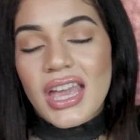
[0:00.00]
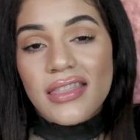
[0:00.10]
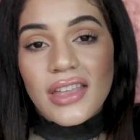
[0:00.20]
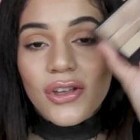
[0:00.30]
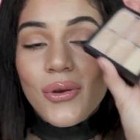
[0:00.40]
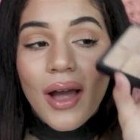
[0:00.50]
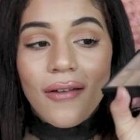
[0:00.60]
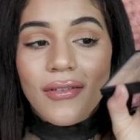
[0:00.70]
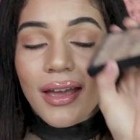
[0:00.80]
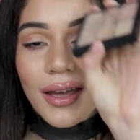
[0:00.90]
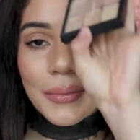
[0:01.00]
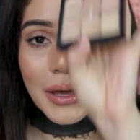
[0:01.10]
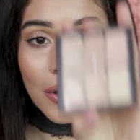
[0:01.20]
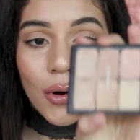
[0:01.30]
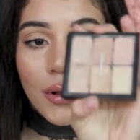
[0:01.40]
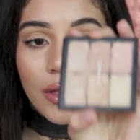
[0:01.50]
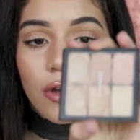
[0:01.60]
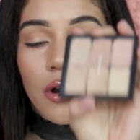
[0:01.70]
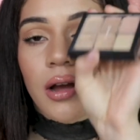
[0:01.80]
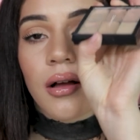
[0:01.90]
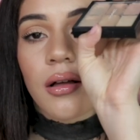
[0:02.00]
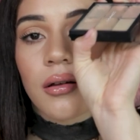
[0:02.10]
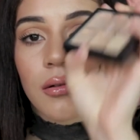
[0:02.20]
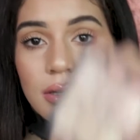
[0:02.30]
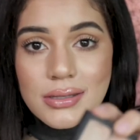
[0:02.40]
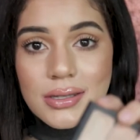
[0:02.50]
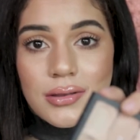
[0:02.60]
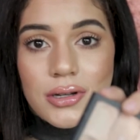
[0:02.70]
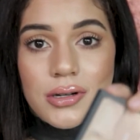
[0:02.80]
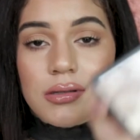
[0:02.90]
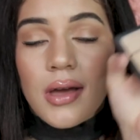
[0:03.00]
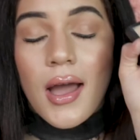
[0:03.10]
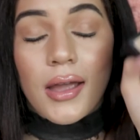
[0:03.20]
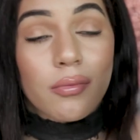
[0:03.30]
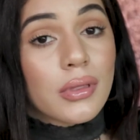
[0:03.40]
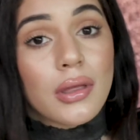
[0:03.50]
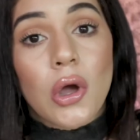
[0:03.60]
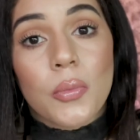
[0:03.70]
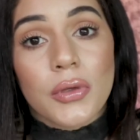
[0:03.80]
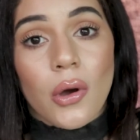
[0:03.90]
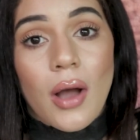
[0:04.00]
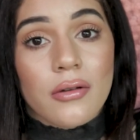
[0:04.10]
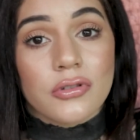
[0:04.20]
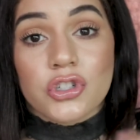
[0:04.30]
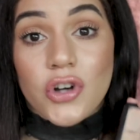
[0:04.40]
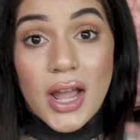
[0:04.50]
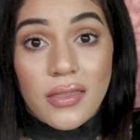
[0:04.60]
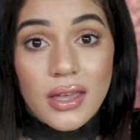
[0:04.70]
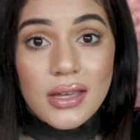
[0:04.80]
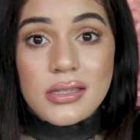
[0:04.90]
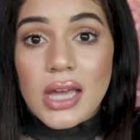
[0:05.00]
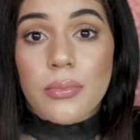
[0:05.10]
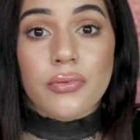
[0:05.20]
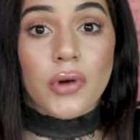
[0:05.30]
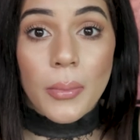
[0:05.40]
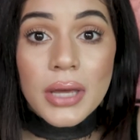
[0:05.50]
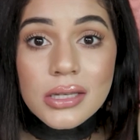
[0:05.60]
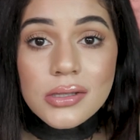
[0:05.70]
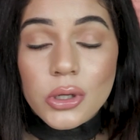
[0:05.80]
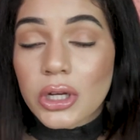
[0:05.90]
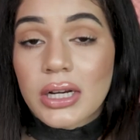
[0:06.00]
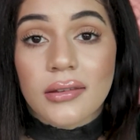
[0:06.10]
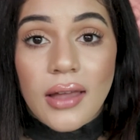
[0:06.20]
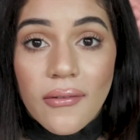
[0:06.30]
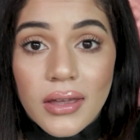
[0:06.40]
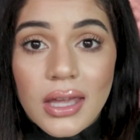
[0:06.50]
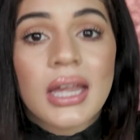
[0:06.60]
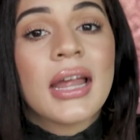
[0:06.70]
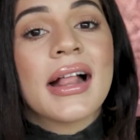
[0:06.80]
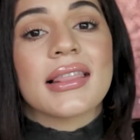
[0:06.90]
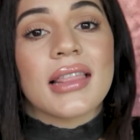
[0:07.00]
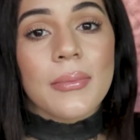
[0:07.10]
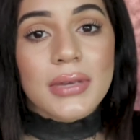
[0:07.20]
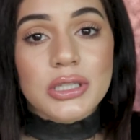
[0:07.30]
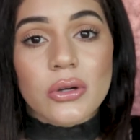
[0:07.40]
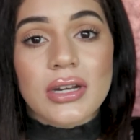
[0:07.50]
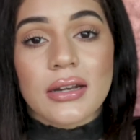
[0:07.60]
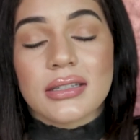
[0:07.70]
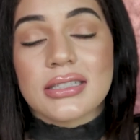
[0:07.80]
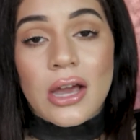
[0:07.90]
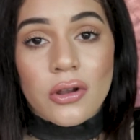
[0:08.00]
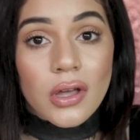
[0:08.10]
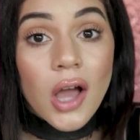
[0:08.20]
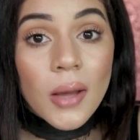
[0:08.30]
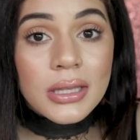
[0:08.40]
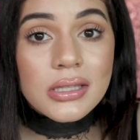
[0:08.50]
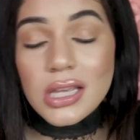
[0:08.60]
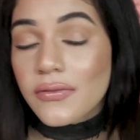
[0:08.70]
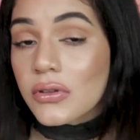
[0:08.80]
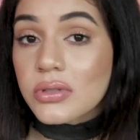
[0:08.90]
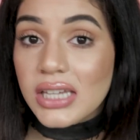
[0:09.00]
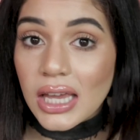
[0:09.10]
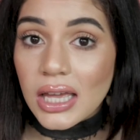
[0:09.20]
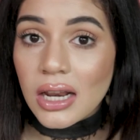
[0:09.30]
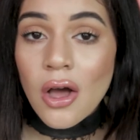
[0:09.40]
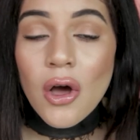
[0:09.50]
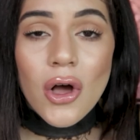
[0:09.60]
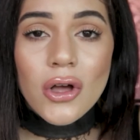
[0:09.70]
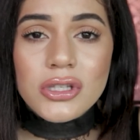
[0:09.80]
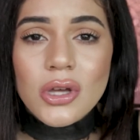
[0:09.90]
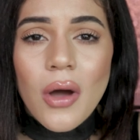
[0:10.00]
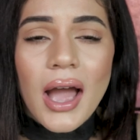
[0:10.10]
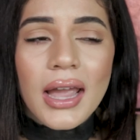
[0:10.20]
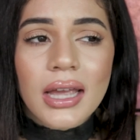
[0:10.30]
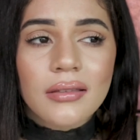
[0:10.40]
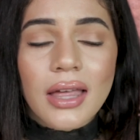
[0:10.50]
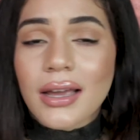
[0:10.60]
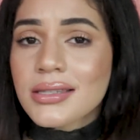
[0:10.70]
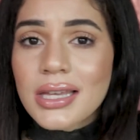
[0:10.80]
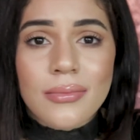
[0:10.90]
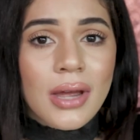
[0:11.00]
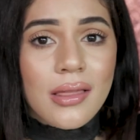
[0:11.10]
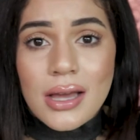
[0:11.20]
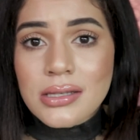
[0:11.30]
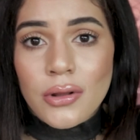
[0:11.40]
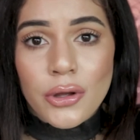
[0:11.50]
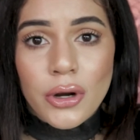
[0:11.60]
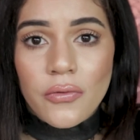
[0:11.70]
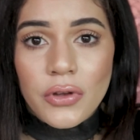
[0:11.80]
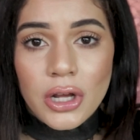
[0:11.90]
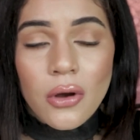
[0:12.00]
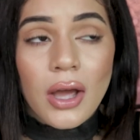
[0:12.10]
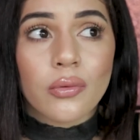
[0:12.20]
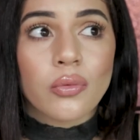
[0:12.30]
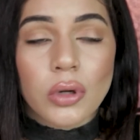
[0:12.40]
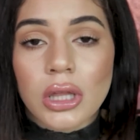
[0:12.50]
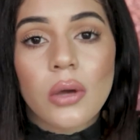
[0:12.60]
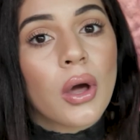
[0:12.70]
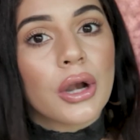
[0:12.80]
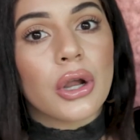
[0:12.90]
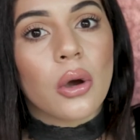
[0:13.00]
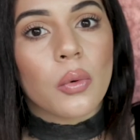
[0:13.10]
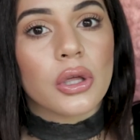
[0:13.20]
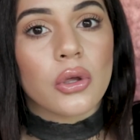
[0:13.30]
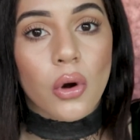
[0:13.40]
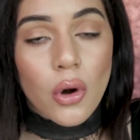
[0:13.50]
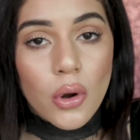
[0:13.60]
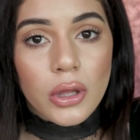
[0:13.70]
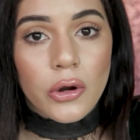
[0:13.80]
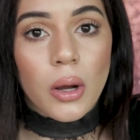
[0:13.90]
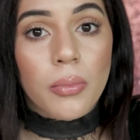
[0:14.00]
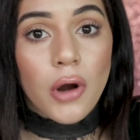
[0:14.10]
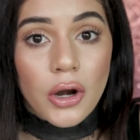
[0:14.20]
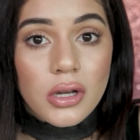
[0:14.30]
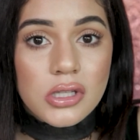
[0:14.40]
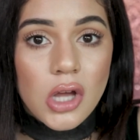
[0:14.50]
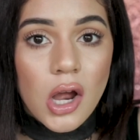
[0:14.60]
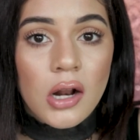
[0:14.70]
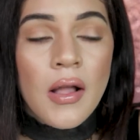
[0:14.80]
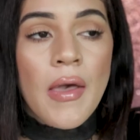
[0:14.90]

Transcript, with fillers: And there you have it, my Holy Grail concealers. I really hope you go out and try this. I promise you're gonna love it. Let me know down in the comments if you did. Also, like I said in my last Holy Grail video, I really wanna know what your Holy Grail products are